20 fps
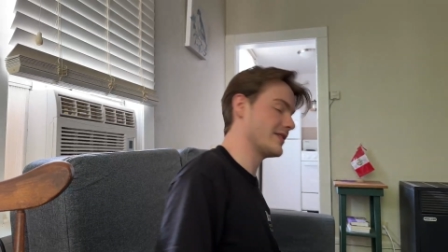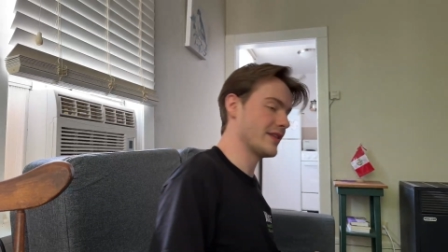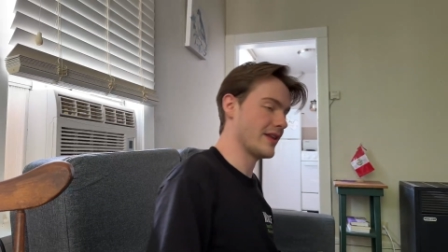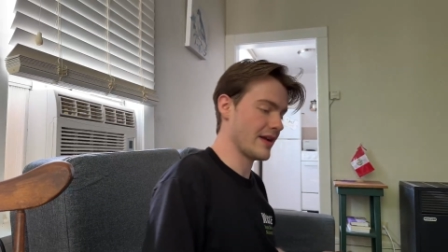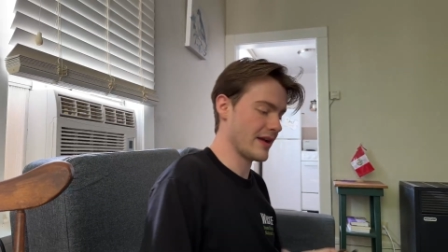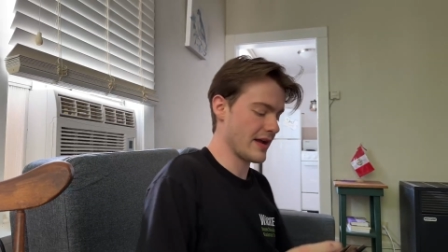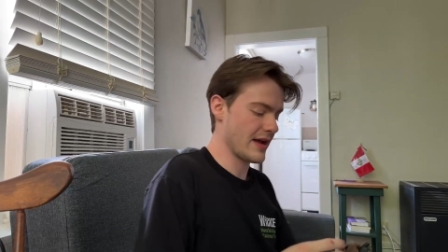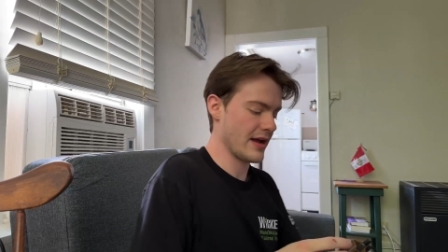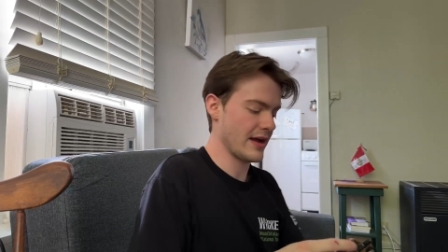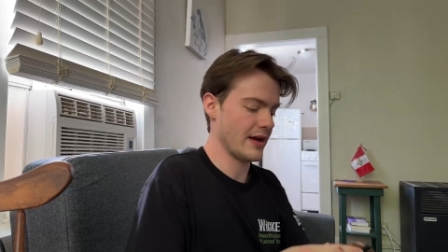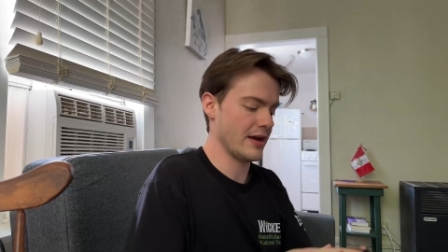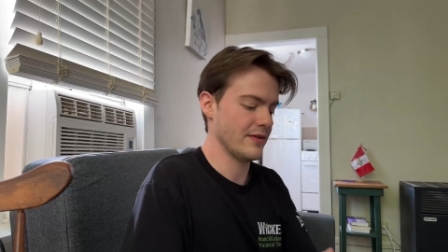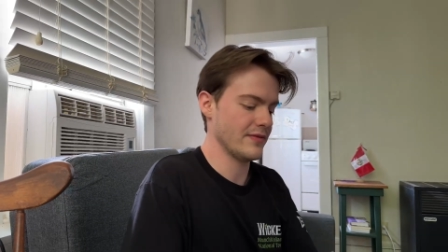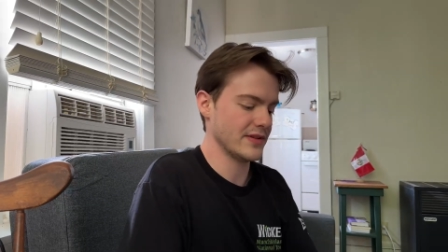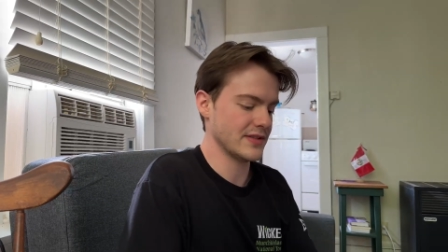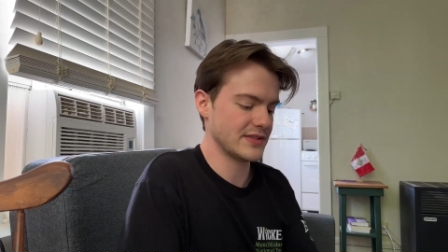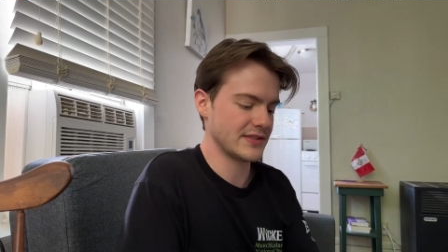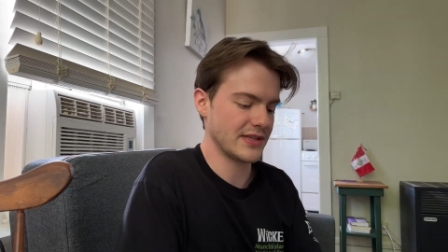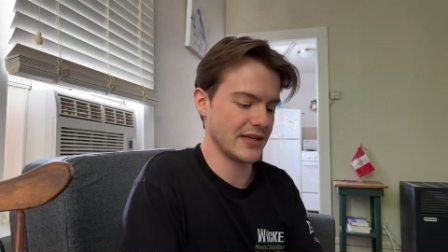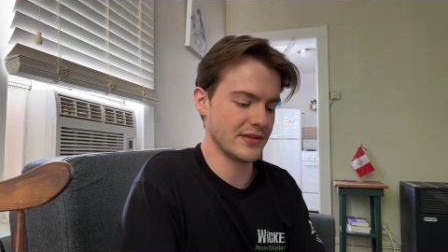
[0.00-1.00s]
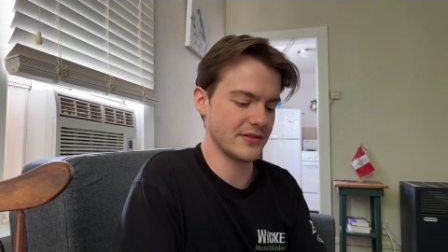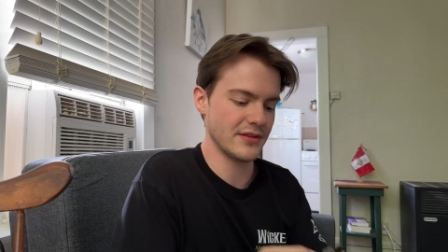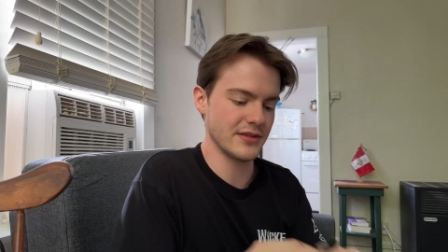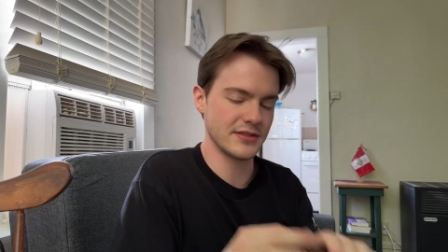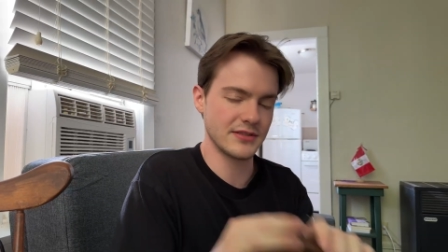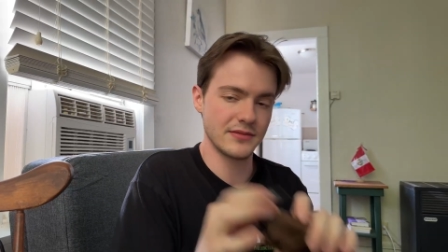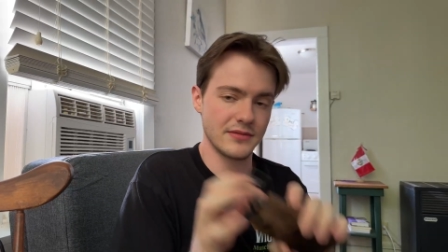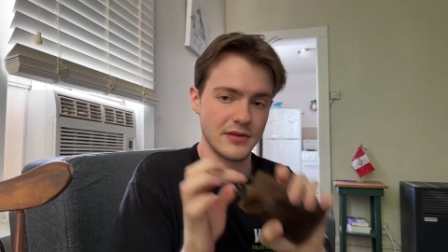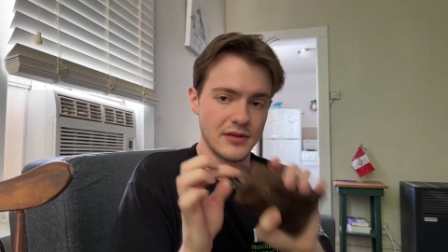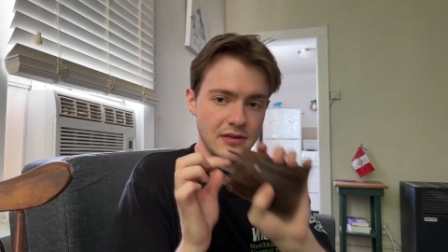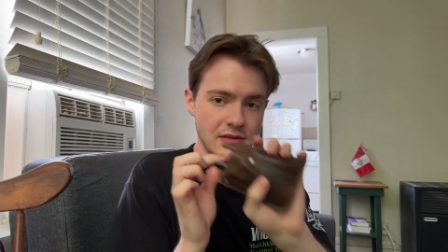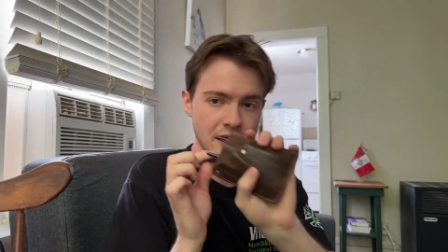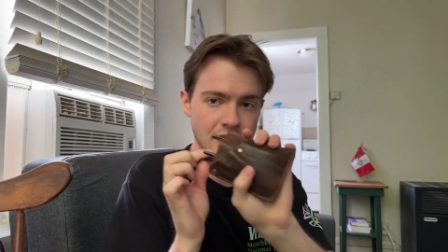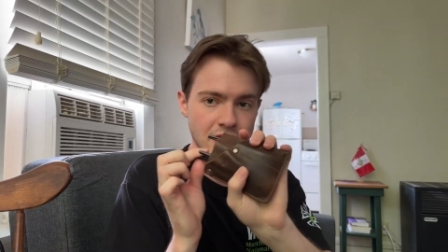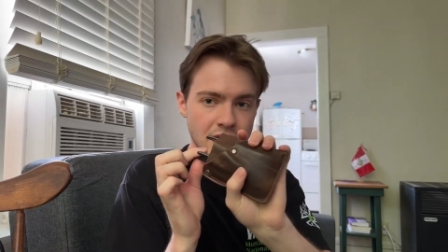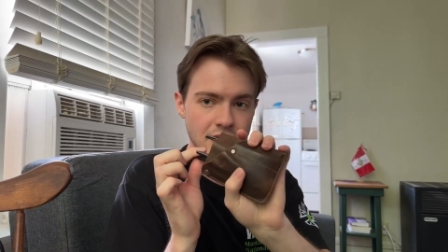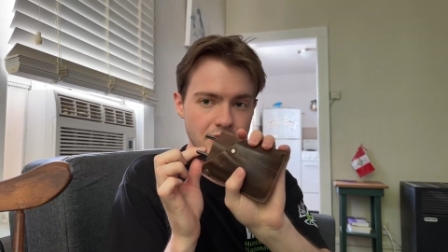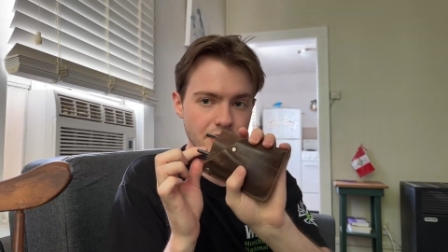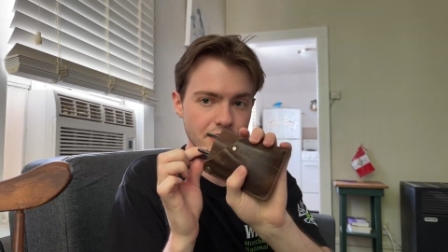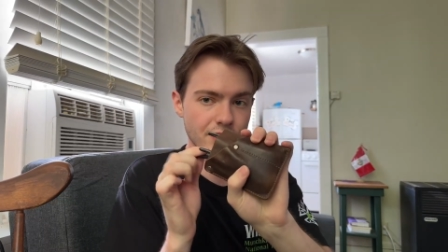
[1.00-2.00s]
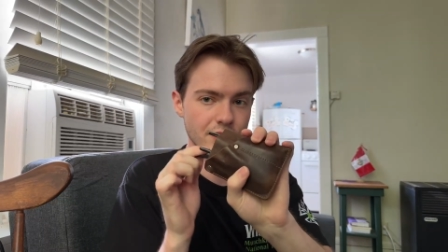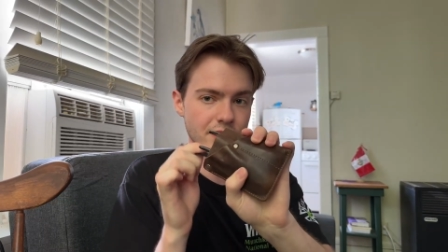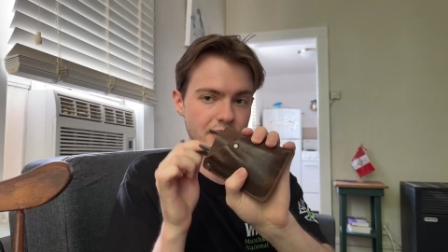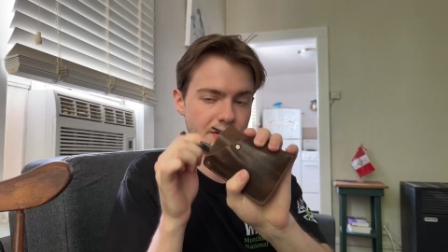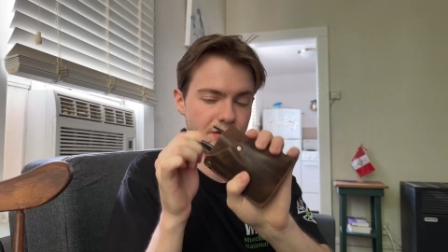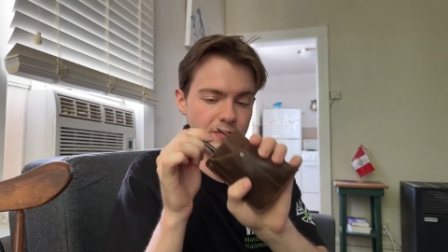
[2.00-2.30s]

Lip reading: I have inside this little leather